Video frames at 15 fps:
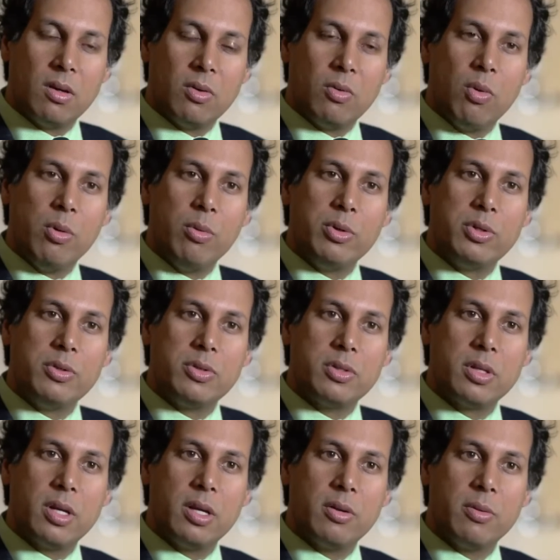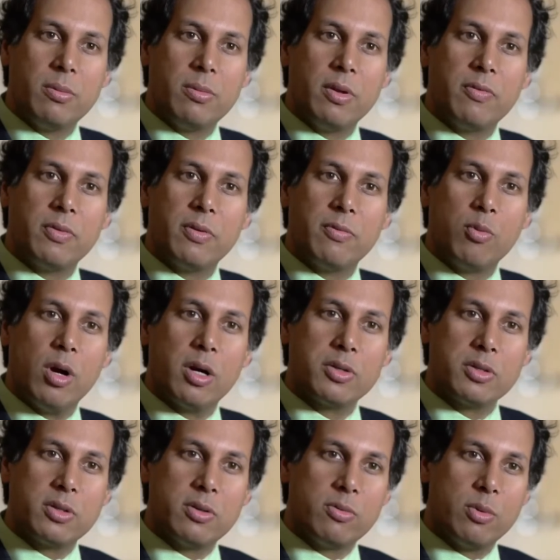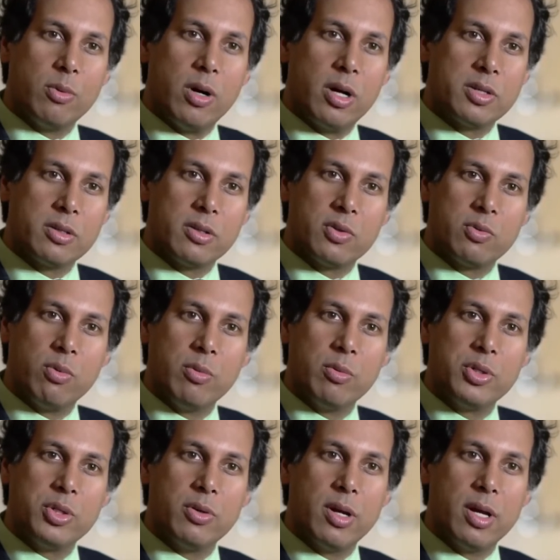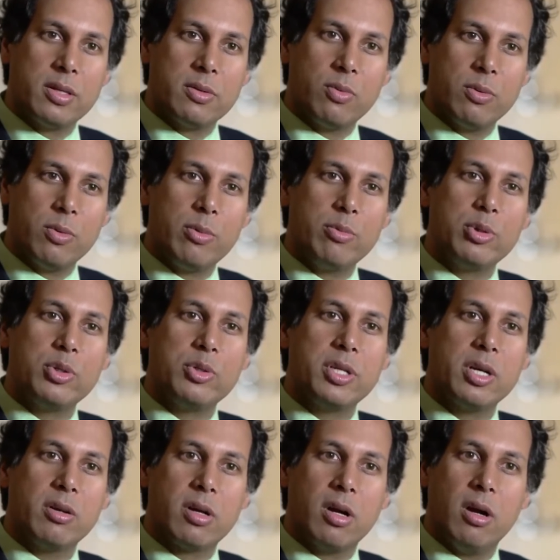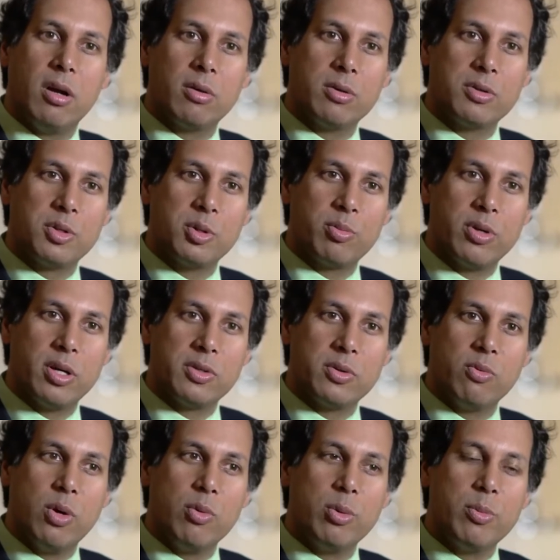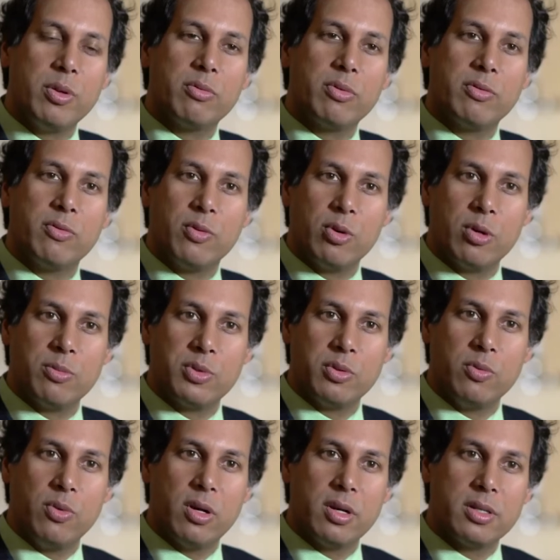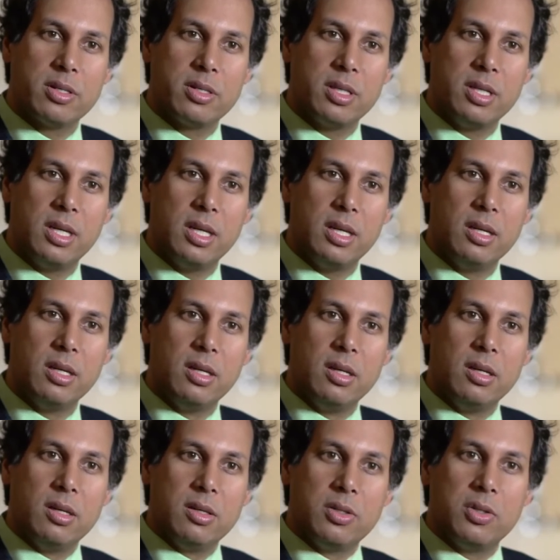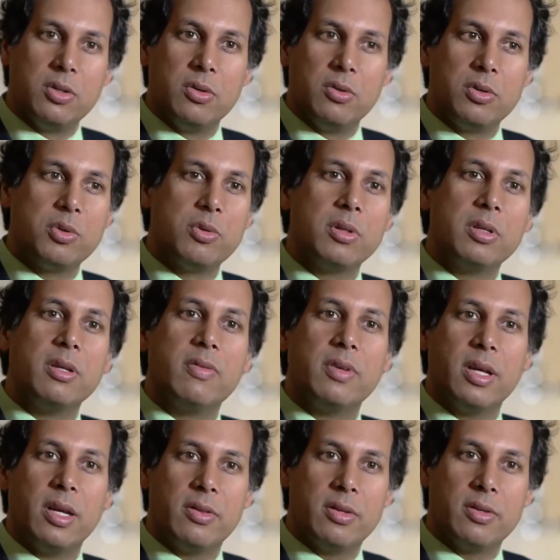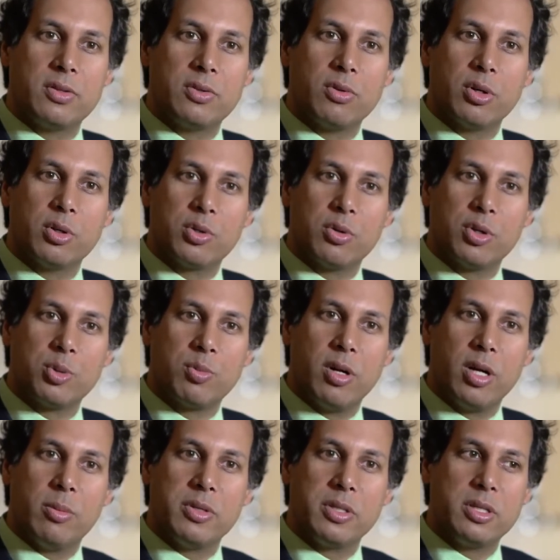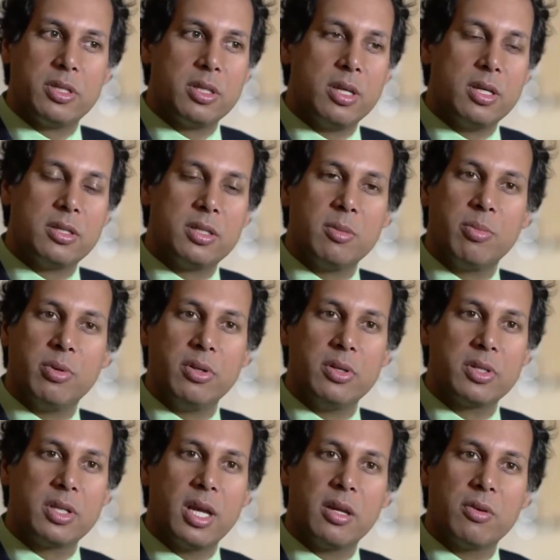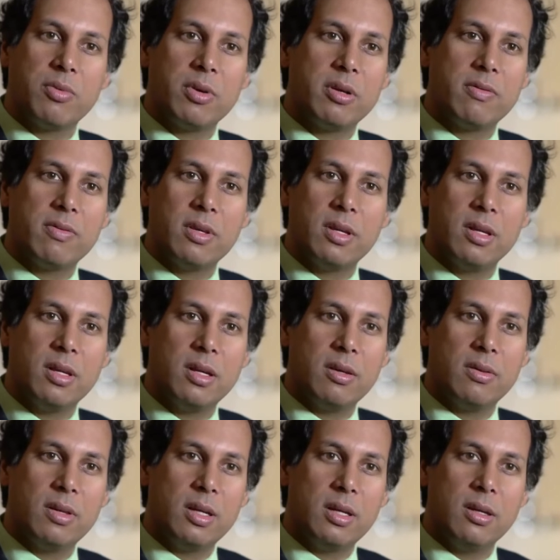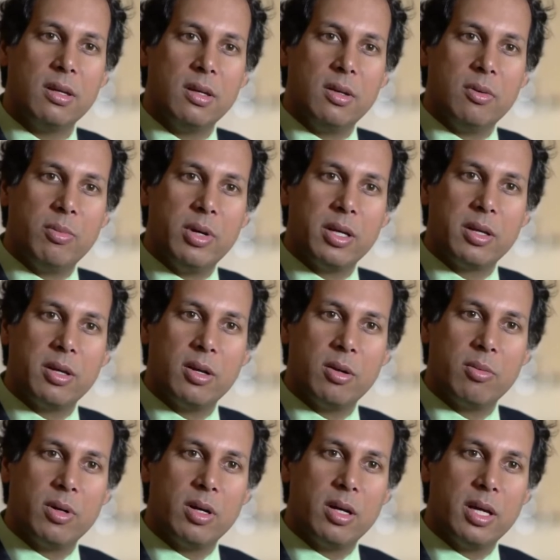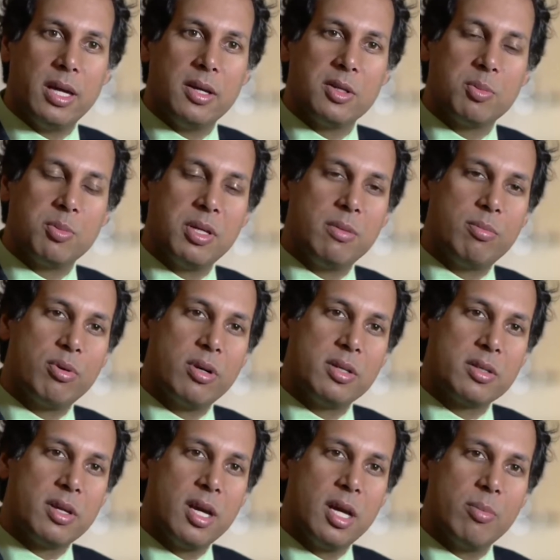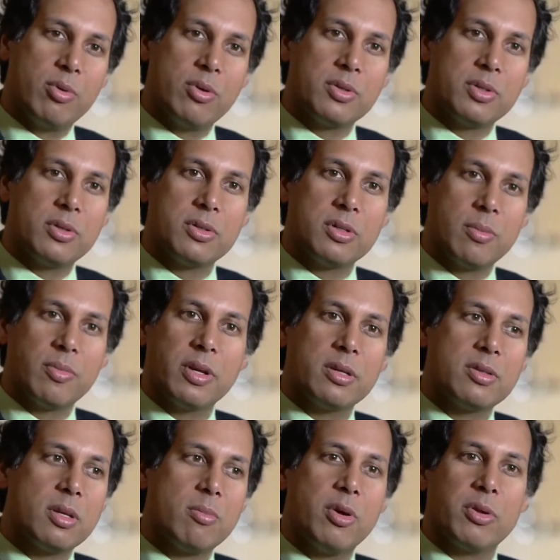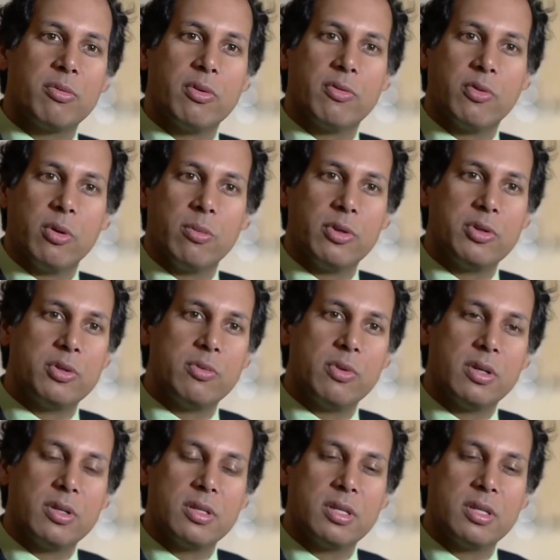What would you say to, if Washington were watching this, what would you ask, what would you tell Congress, the President, what would be the reforms you'd want to see to alleviate this drug shortage problem? Is it as simple as getting rid of the Medicare ASP price cap, or is there some other reform that you'd want to